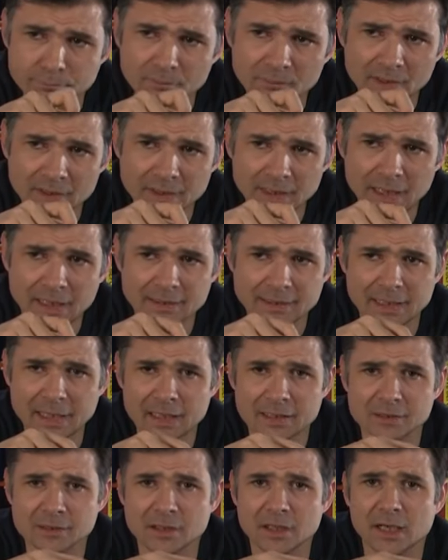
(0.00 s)
that
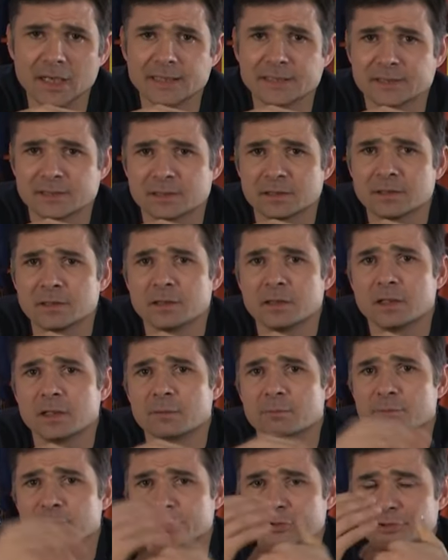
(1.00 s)
light
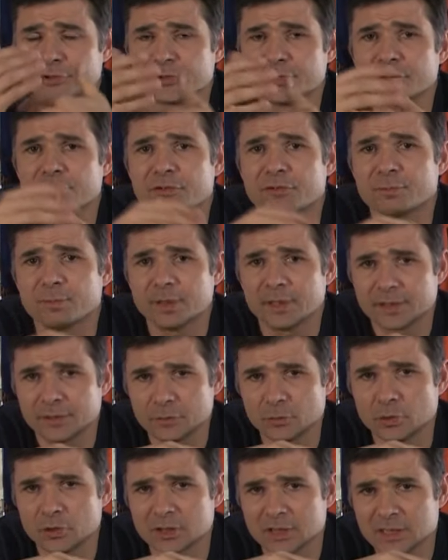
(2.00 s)
produced by the
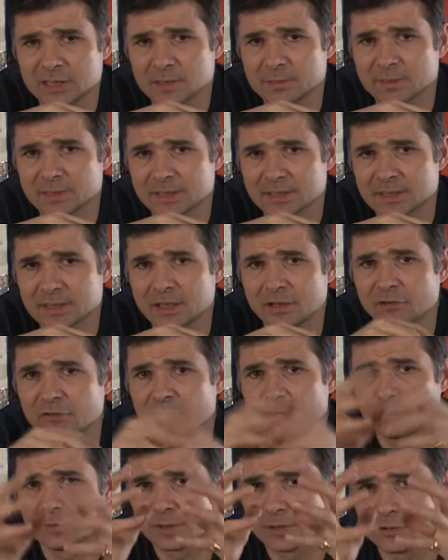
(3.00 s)
organism
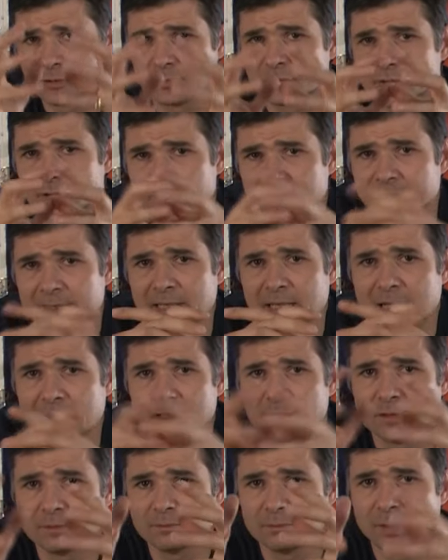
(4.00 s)
itself, because you're
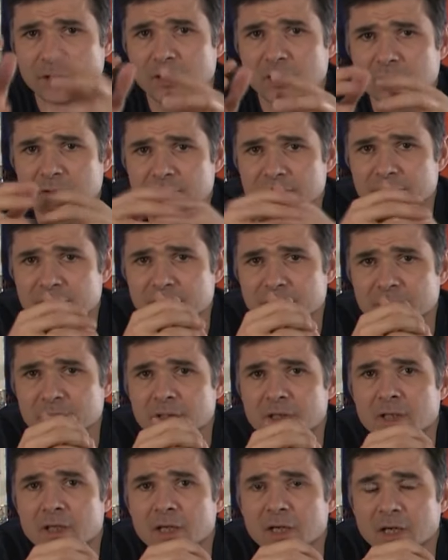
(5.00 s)
down past
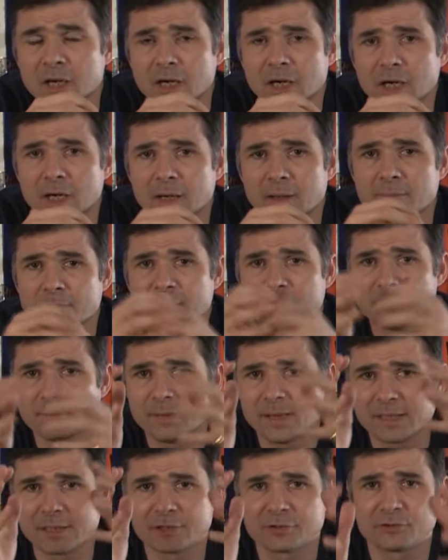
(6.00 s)
the
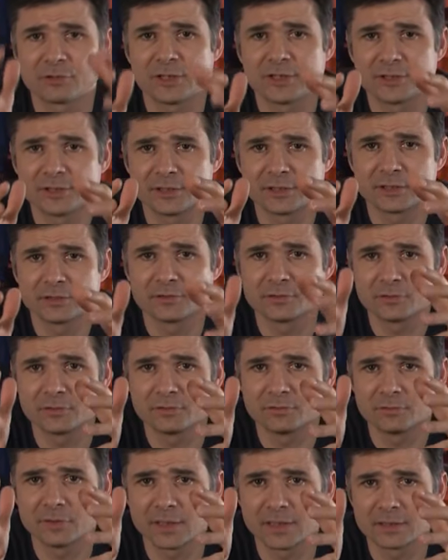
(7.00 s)
penetration sort
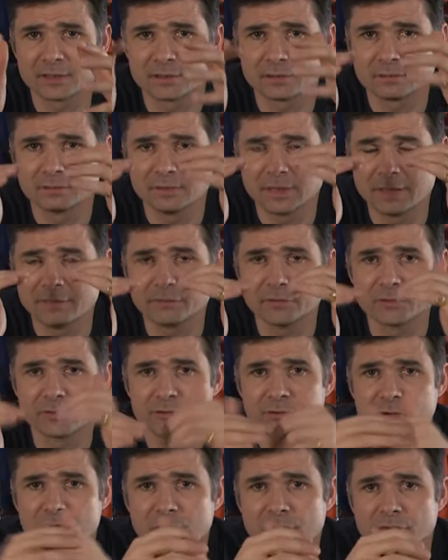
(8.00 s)
of like
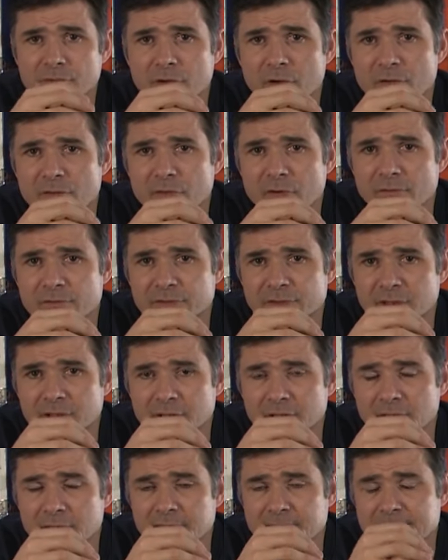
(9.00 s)
levels of
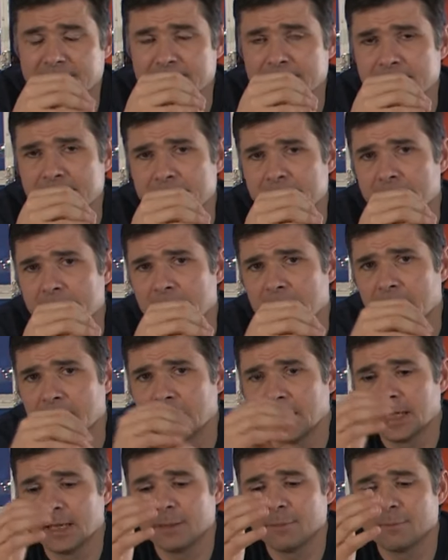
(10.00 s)
sunlight,
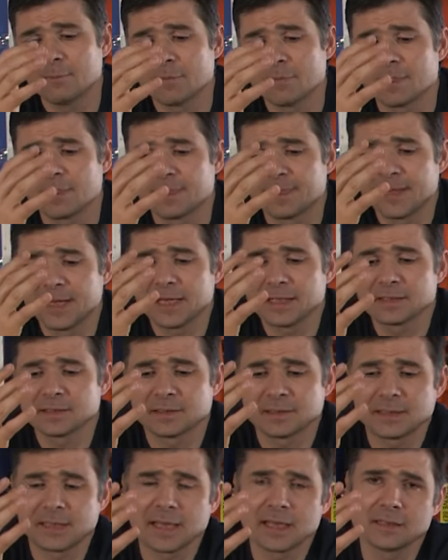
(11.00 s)

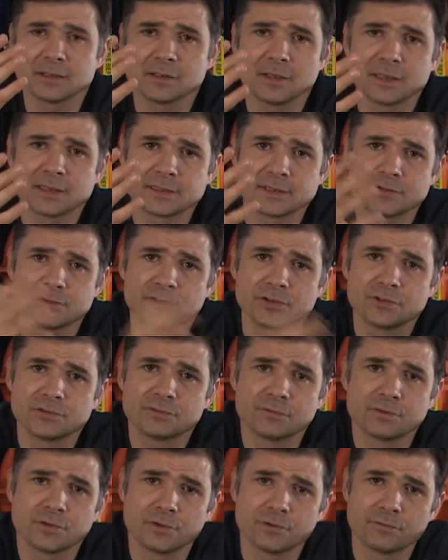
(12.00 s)
that light is used
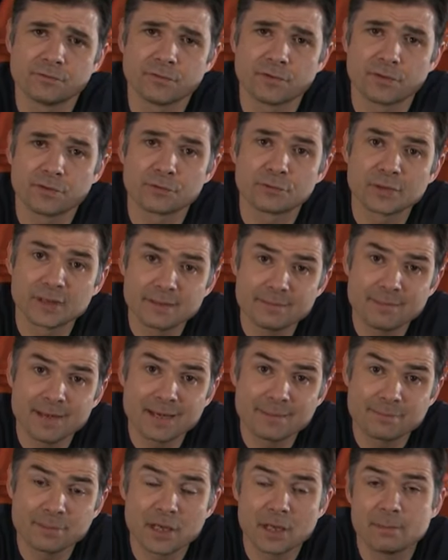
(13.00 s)
for three
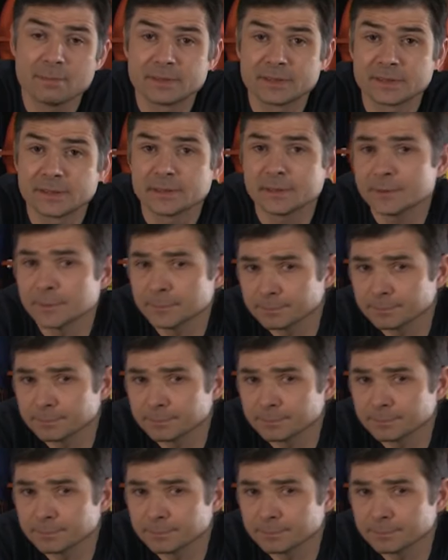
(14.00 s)
main purposes.